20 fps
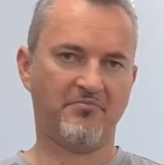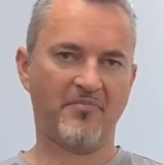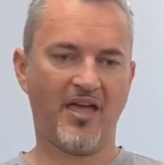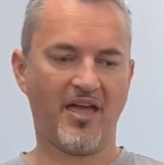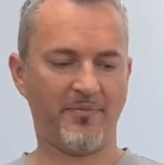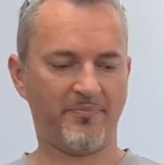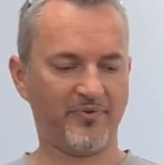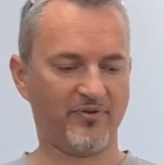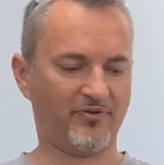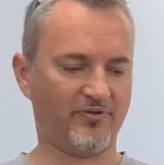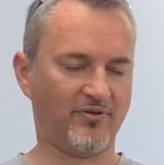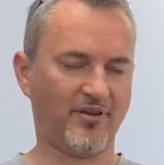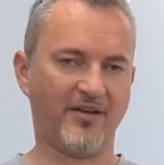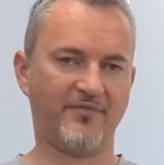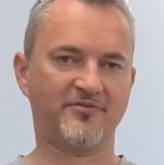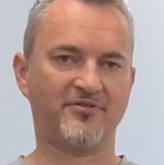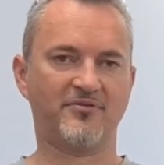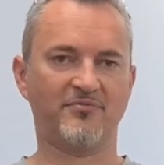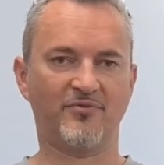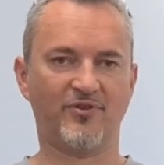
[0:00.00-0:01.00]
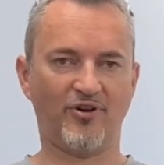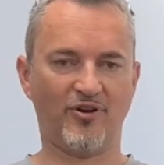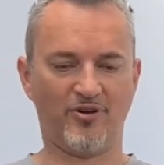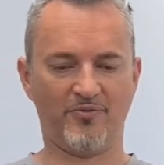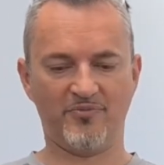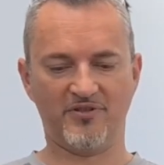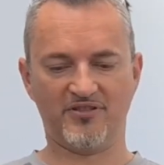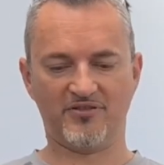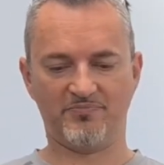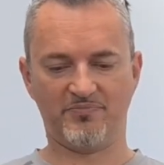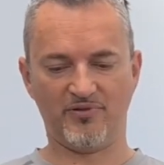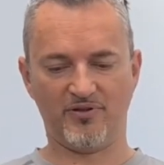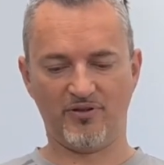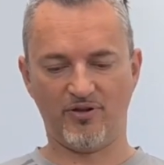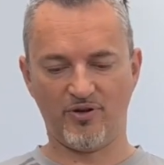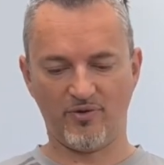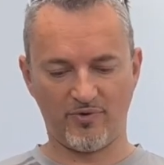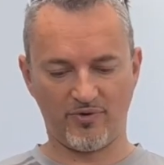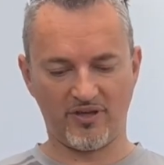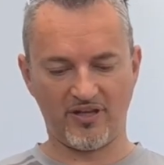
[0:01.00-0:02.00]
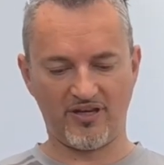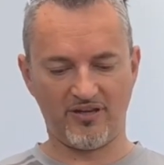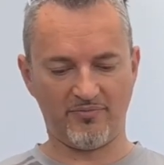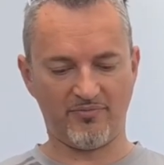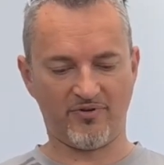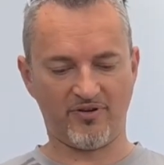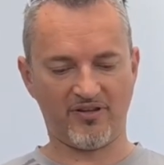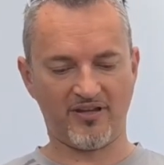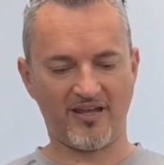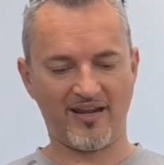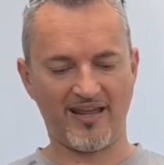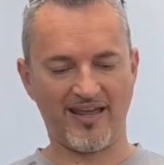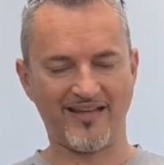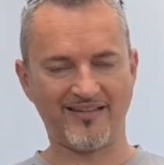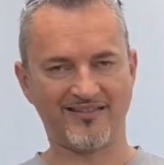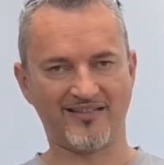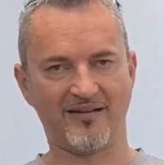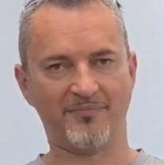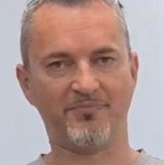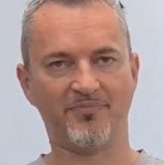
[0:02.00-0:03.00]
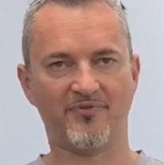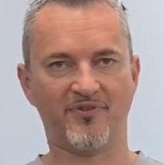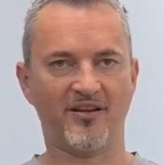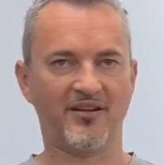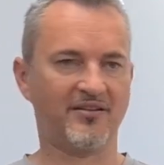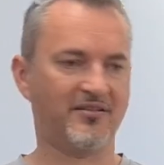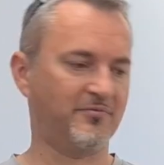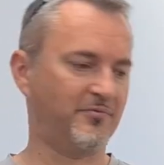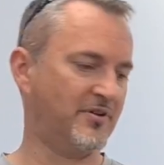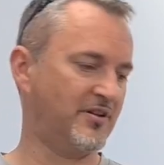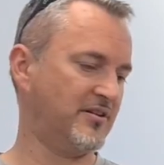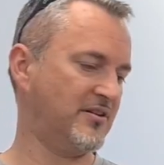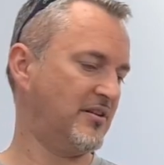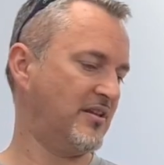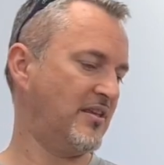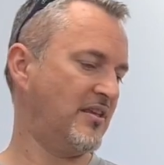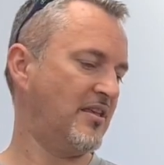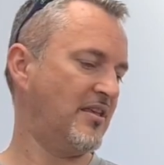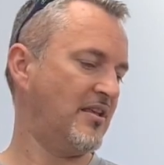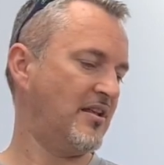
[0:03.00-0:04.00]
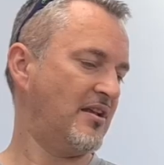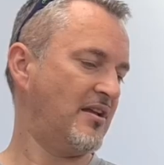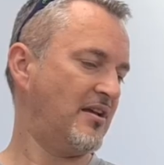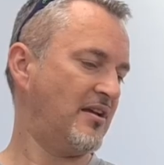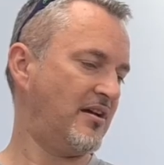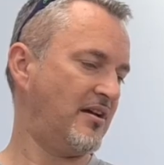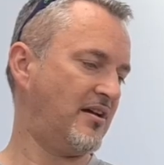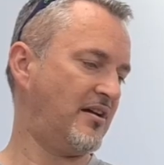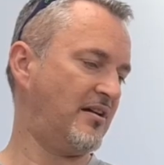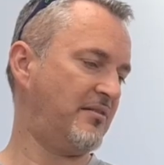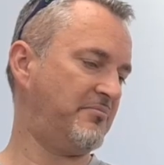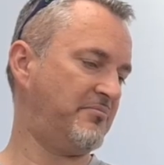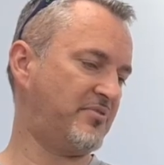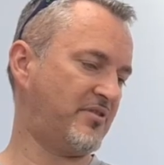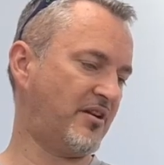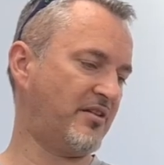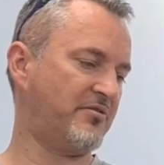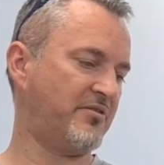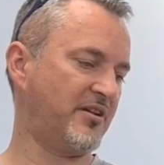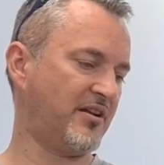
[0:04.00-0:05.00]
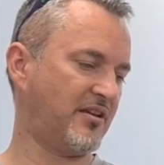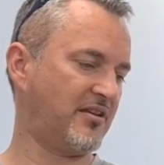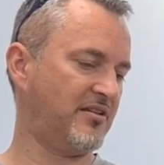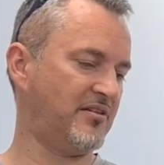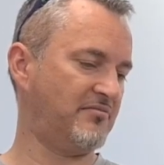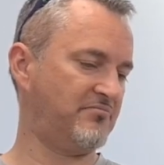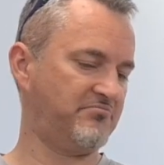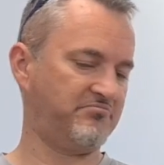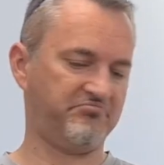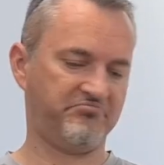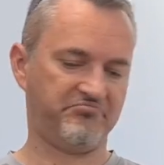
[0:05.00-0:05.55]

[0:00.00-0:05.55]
happy to have some comments below with anybody that has upgraded one. Uh, but I reckon.